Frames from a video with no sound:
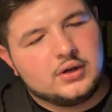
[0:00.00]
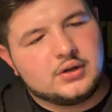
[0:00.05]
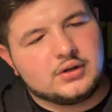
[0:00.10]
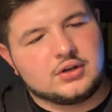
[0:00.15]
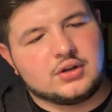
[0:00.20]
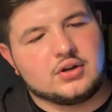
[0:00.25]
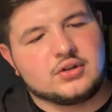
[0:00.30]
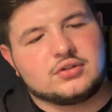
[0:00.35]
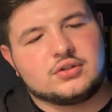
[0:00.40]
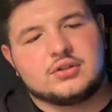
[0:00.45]

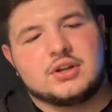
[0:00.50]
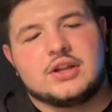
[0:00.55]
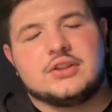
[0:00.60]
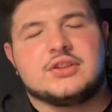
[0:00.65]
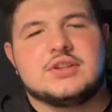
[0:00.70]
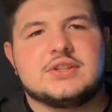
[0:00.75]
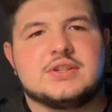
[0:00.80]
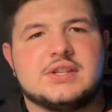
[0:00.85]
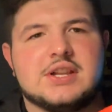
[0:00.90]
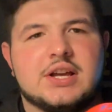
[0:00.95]
You also got
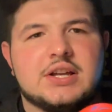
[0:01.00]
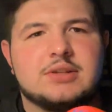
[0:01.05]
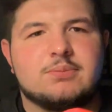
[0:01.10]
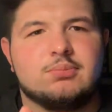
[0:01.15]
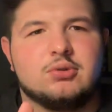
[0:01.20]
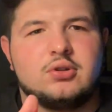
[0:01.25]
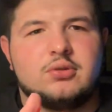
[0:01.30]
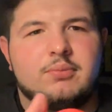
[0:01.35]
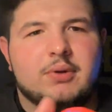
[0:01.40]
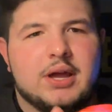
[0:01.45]
this nice
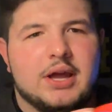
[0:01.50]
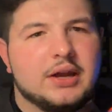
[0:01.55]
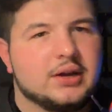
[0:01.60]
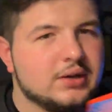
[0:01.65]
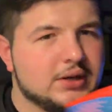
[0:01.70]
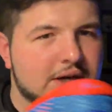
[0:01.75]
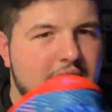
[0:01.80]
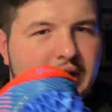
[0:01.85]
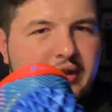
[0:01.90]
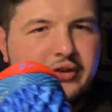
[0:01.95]
blue back.
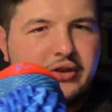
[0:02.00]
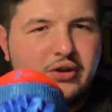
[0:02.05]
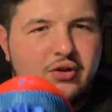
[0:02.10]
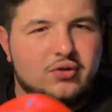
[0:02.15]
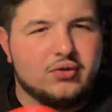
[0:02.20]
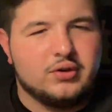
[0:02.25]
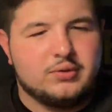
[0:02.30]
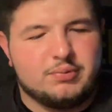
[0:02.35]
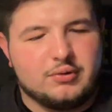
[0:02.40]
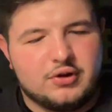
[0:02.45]
Now, the
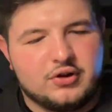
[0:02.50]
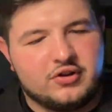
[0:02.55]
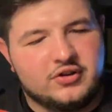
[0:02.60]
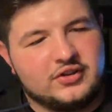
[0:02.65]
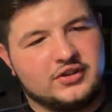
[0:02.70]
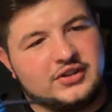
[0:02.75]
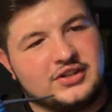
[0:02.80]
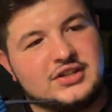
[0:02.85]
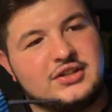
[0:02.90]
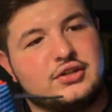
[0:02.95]
only
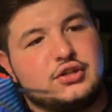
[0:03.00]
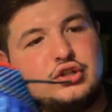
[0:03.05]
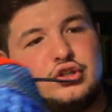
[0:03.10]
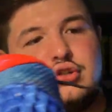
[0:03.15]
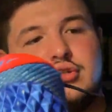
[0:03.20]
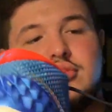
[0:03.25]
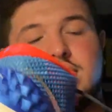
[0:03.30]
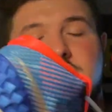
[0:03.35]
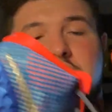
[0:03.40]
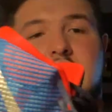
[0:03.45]
part, these
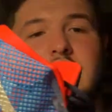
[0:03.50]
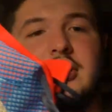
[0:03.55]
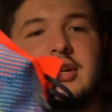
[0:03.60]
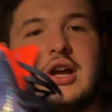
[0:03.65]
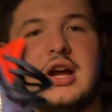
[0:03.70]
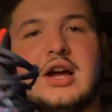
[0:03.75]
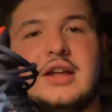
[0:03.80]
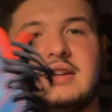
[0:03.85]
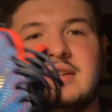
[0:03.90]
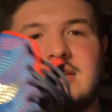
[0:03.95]
shoes look
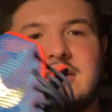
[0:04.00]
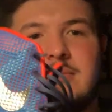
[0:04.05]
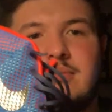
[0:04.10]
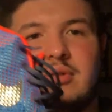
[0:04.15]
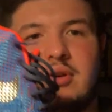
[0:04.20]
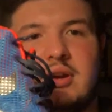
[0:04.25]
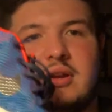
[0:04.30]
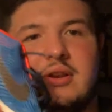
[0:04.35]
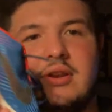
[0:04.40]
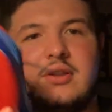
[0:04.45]
honestly
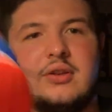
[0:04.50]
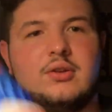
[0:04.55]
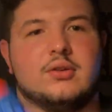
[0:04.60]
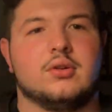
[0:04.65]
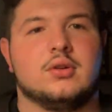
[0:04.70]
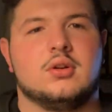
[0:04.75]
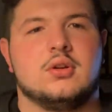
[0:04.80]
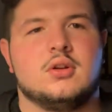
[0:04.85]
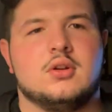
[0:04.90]
brand new,